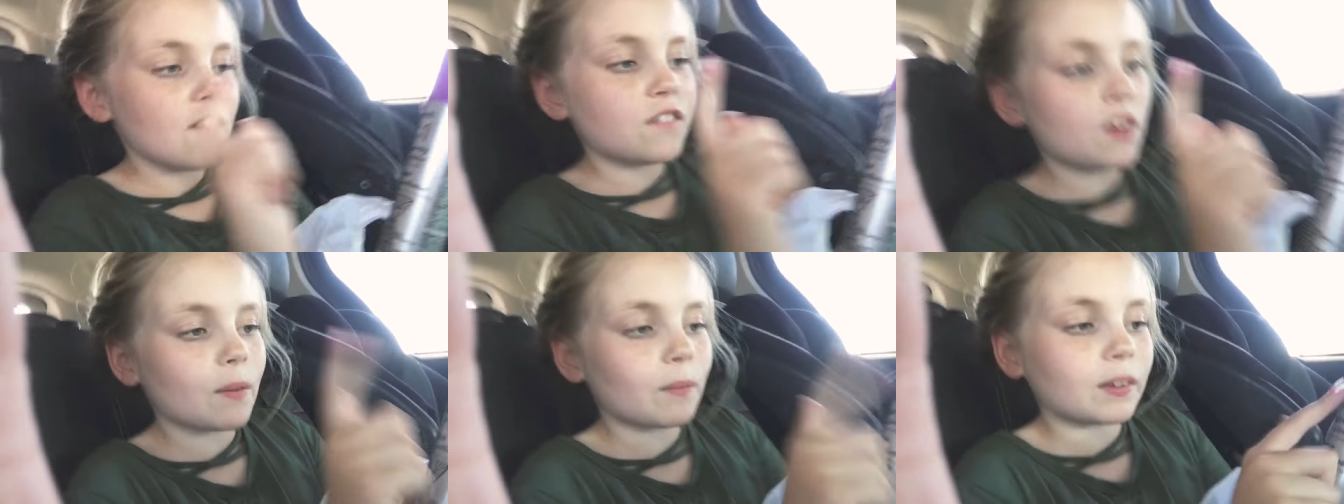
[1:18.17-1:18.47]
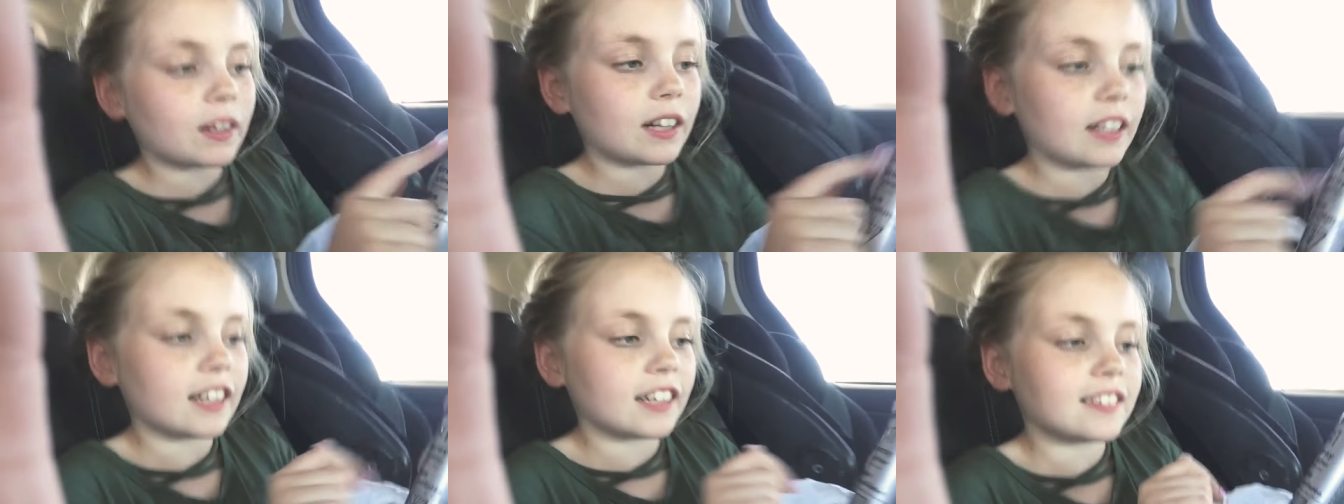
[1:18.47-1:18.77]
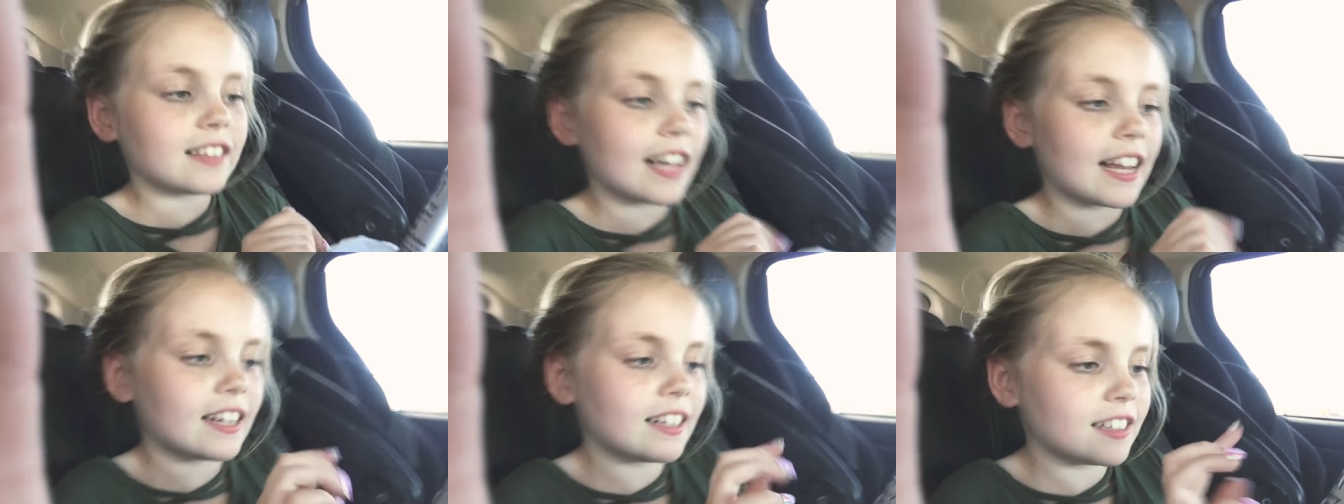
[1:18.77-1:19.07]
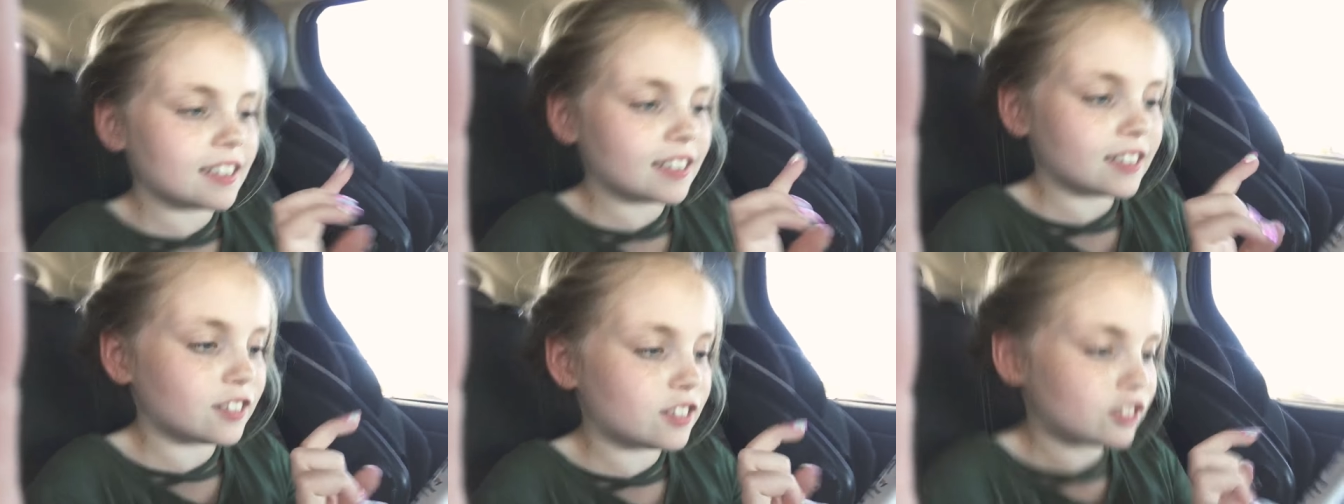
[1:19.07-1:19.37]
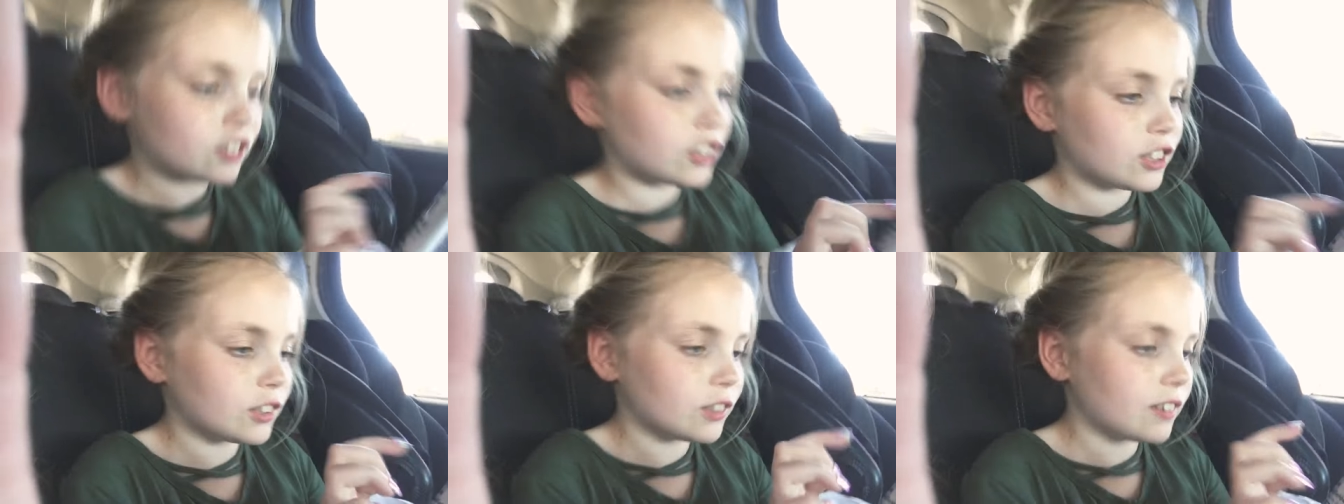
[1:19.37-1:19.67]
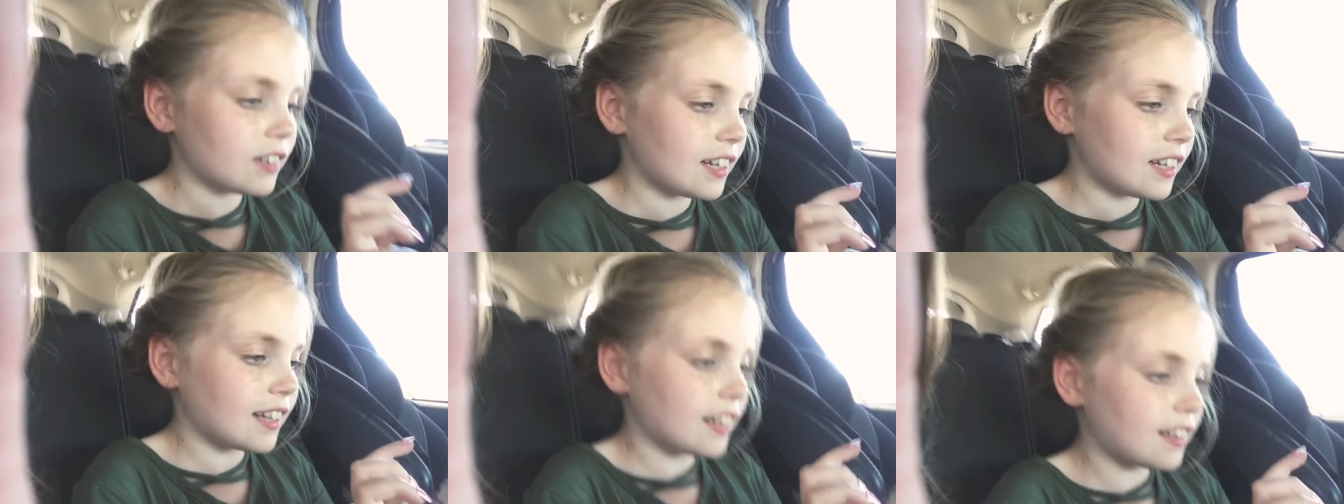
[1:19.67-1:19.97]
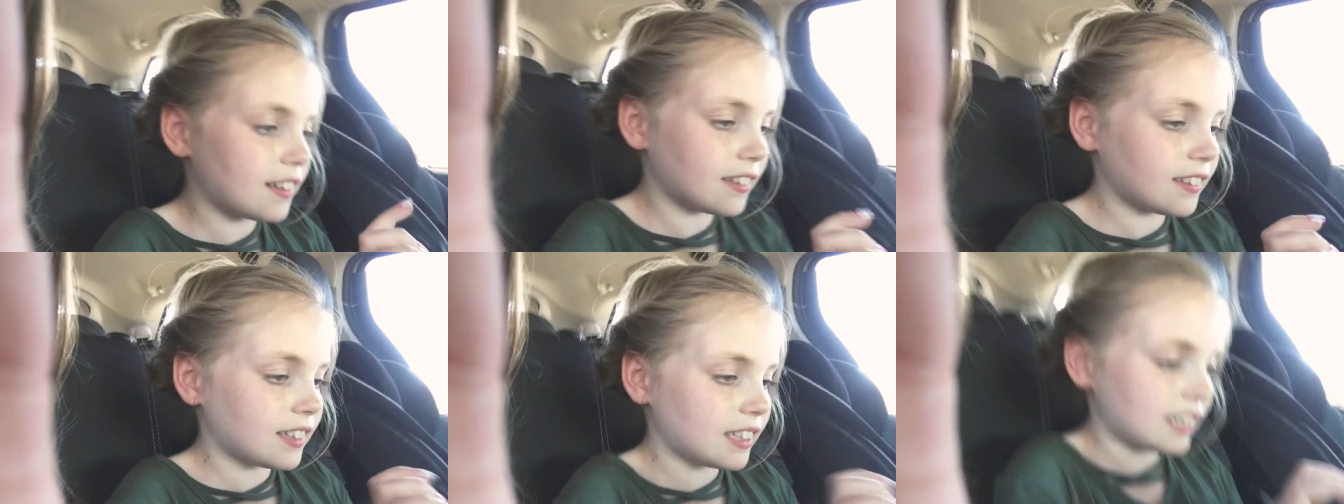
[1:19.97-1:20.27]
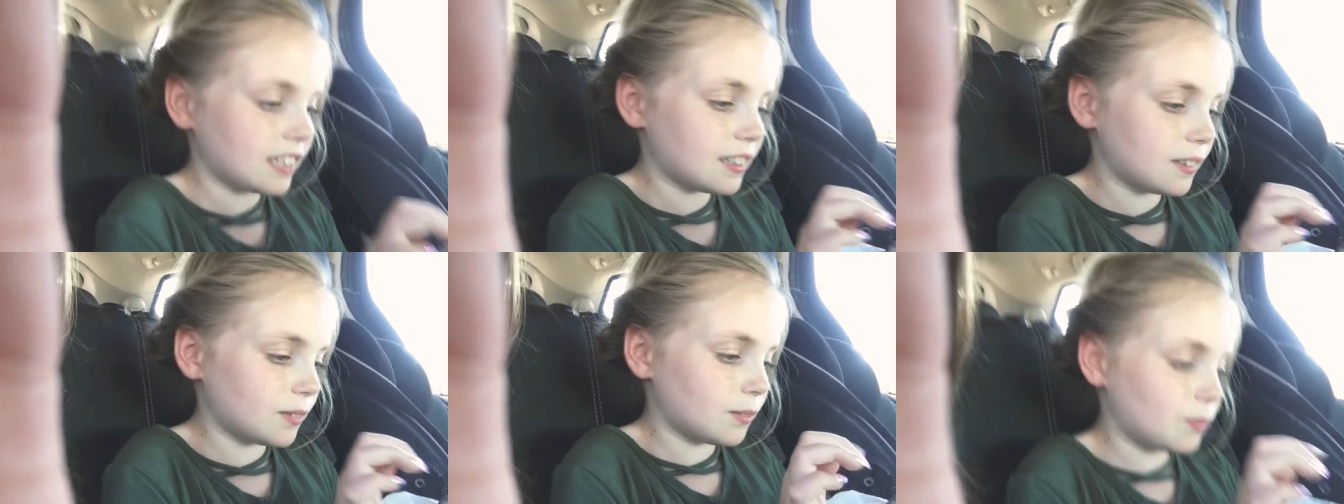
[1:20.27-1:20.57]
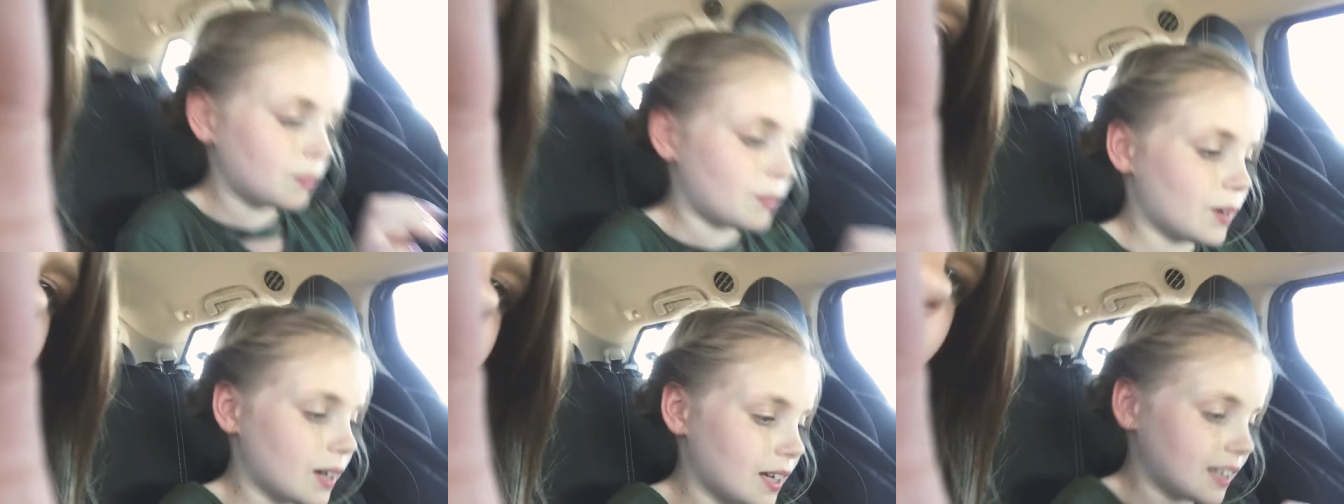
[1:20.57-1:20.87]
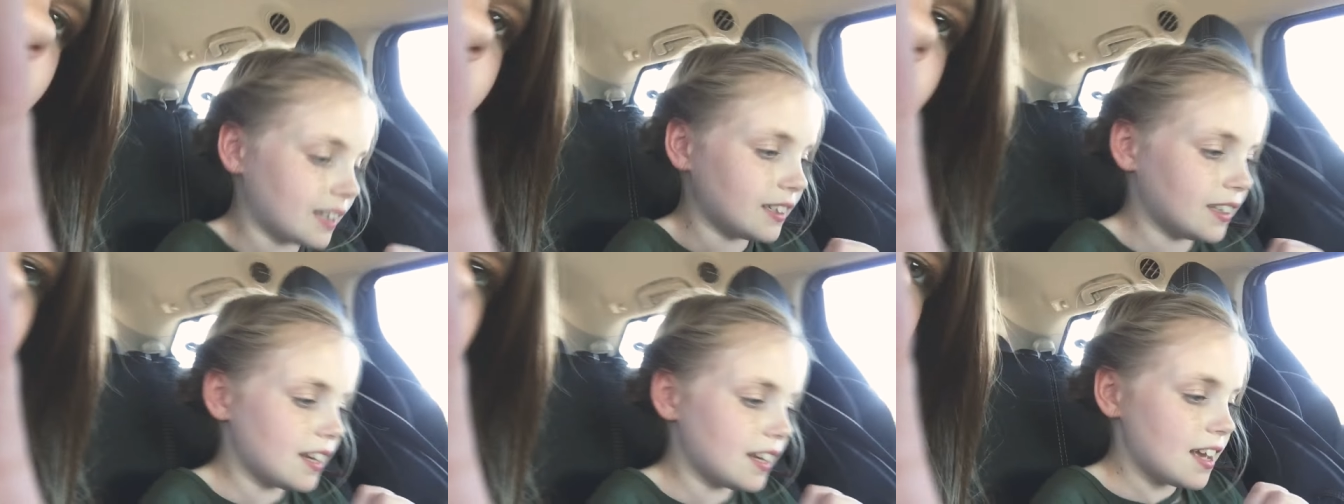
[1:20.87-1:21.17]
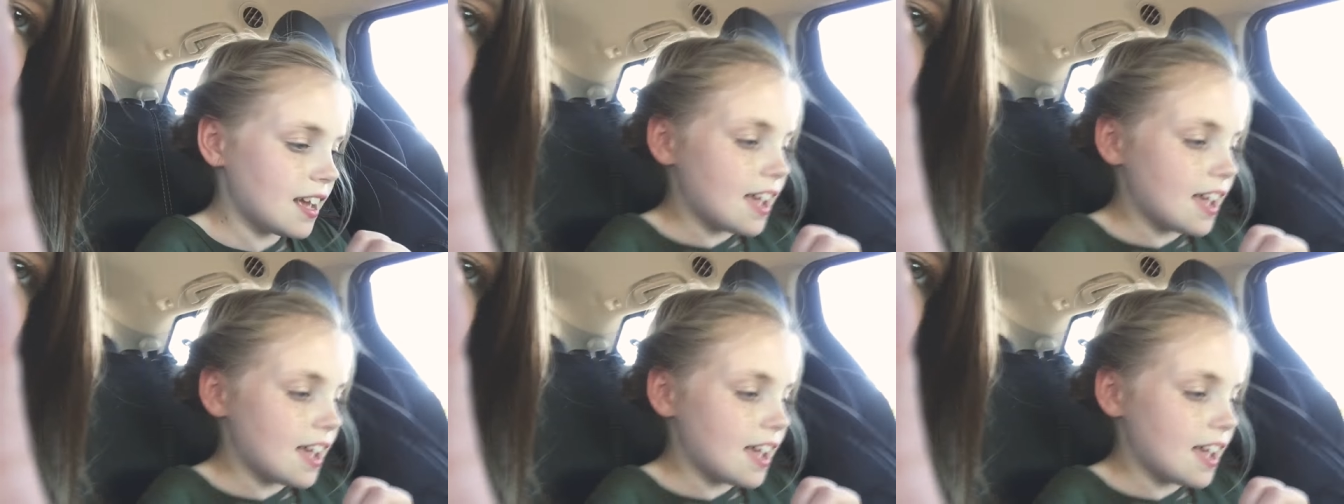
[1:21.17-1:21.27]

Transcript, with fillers: from Claire's and it is two in one.